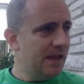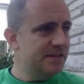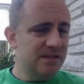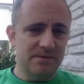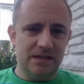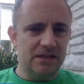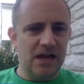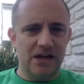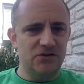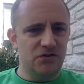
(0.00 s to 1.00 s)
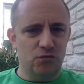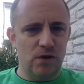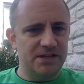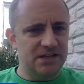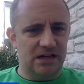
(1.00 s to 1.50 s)
It seems like the Dodgers, the
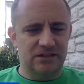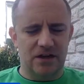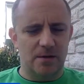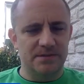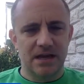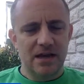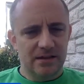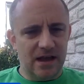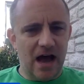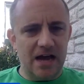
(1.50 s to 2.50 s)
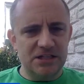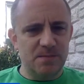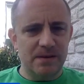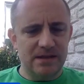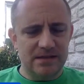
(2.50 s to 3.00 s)
Red Sox, the Cubs, the high
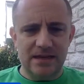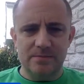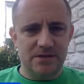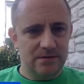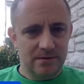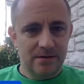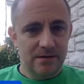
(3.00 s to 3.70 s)
spending teams,